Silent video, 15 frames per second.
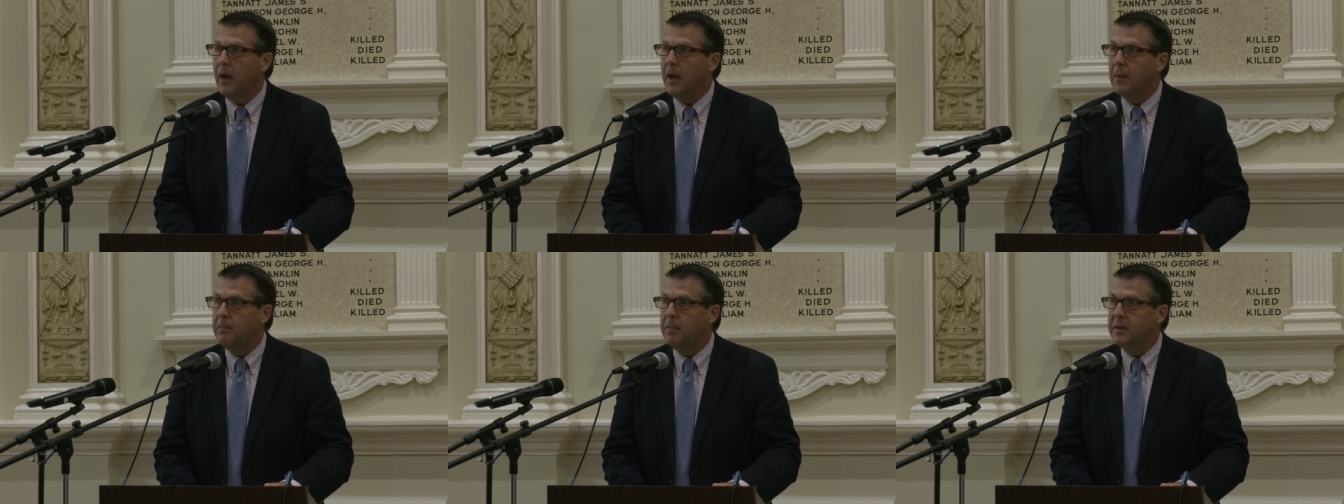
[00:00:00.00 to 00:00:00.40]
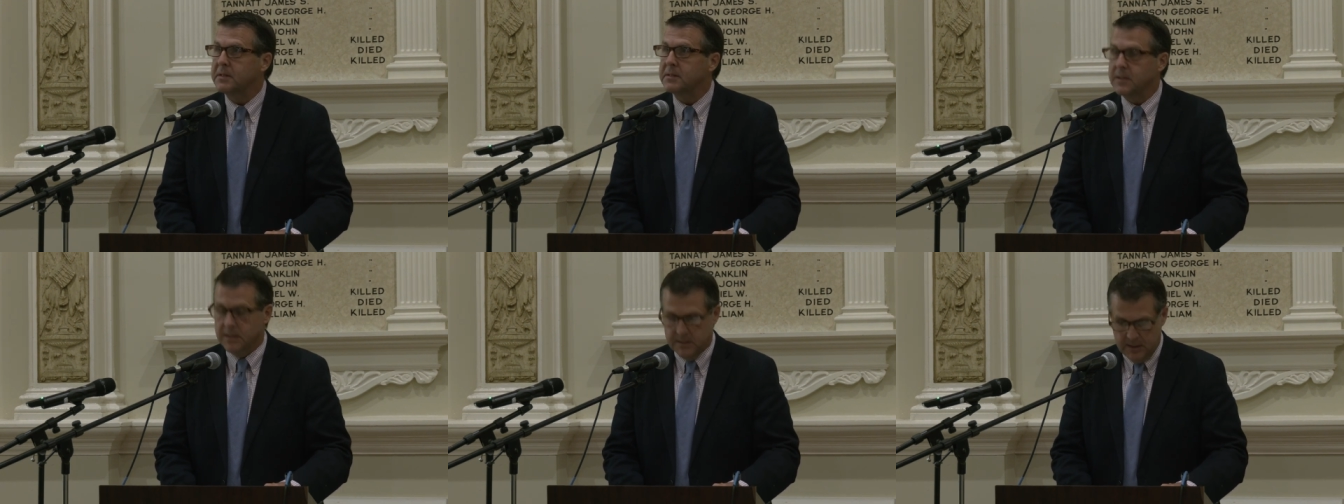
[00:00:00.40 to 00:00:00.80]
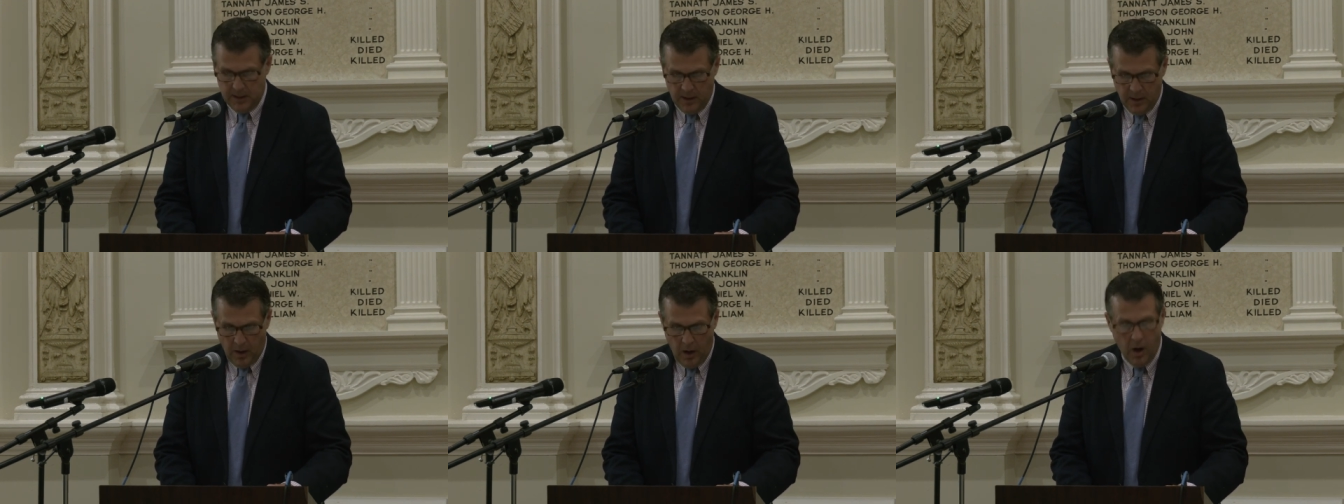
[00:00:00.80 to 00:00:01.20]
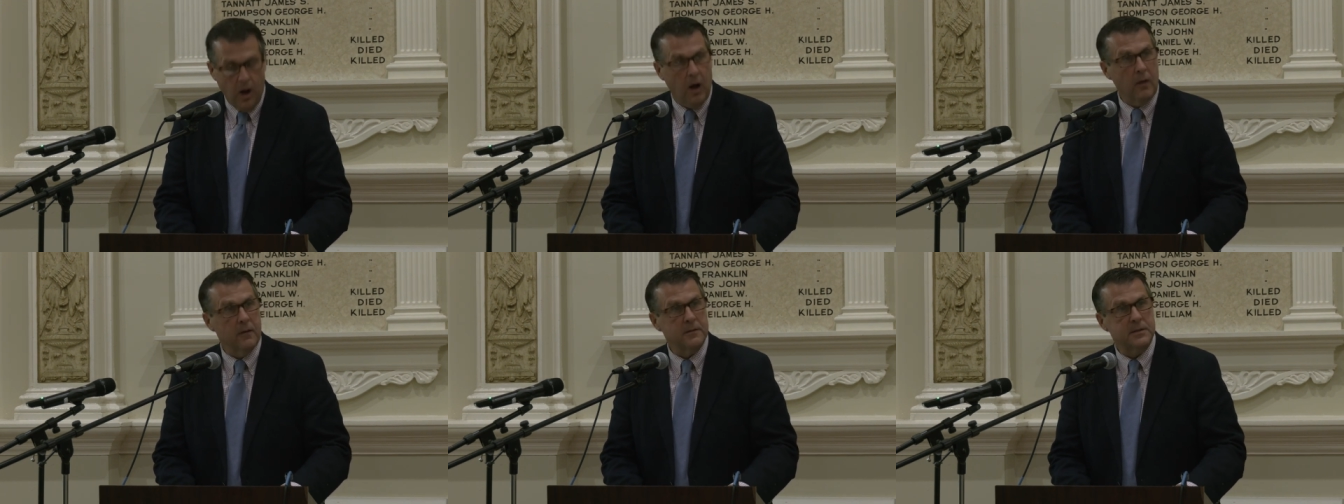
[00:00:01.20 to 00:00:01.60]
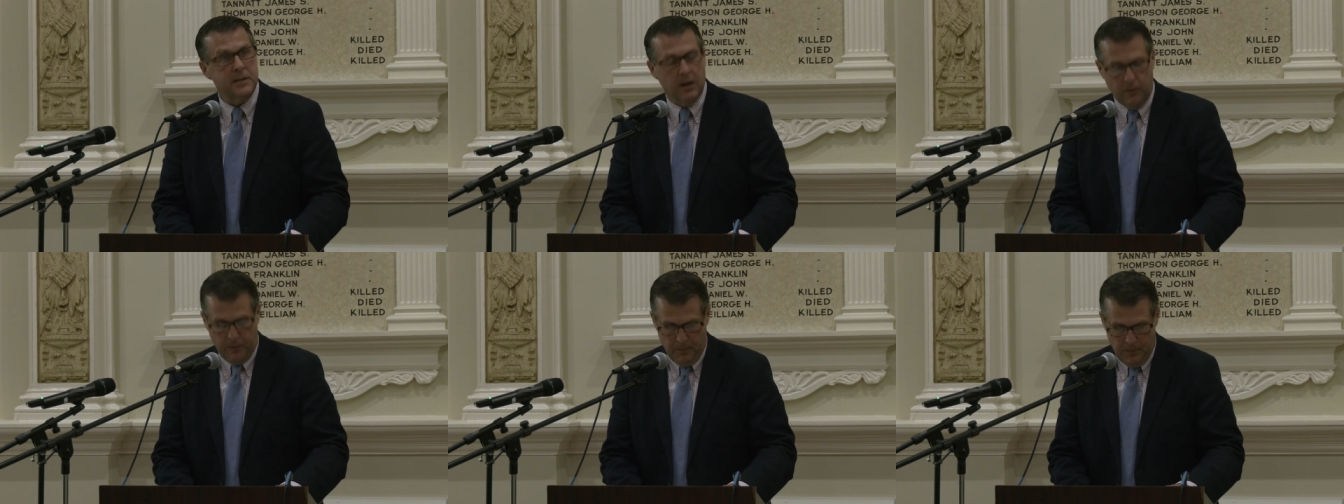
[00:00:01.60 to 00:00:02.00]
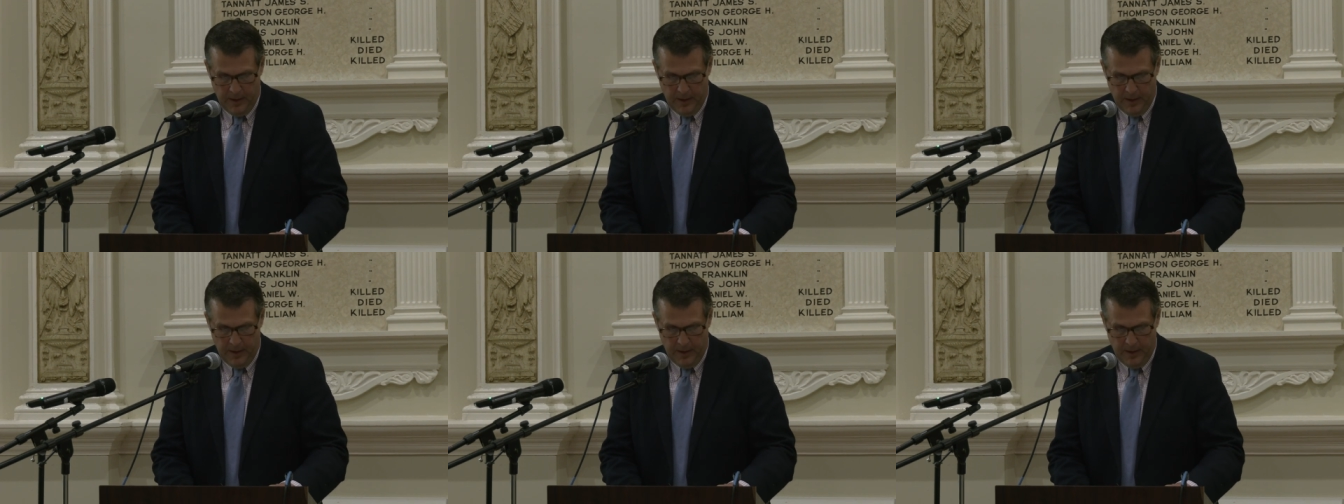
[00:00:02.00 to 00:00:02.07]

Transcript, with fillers: and business in all of South